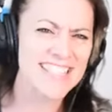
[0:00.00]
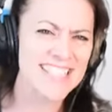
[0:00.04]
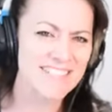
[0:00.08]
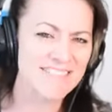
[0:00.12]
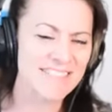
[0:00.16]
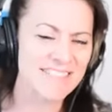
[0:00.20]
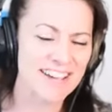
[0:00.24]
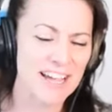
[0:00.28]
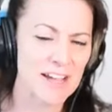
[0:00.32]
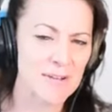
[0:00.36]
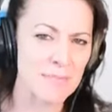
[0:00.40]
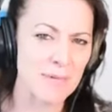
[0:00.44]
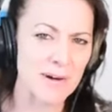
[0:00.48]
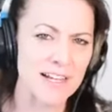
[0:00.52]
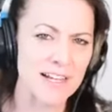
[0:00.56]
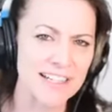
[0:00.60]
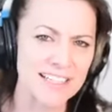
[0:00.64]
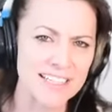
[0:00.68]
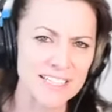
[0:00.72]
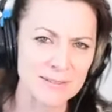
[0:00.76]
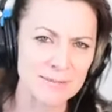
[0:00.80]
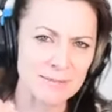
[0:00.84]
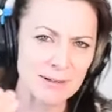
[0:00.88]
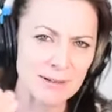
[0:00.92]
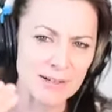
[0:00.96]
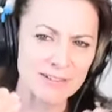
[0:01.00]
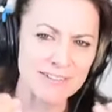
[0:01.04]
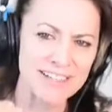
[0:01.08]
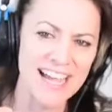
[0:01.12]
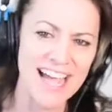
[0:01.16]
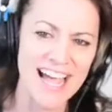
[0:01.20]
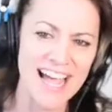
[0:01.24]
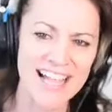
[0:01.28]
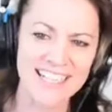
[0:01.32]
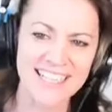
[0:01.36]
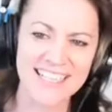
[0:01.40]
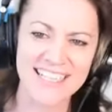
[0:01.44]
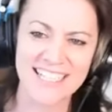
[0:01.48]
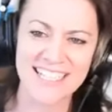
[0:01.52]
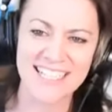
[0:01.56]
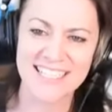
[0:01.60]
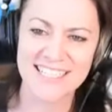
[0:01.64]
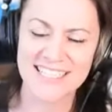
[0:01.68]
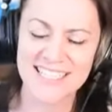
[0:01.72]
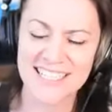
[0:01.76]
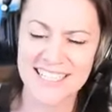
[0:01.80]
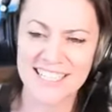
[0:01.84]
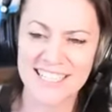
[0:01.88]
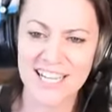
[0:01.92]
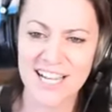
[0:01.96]
See if I can bring a little more reality
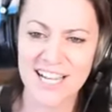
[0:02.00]
into the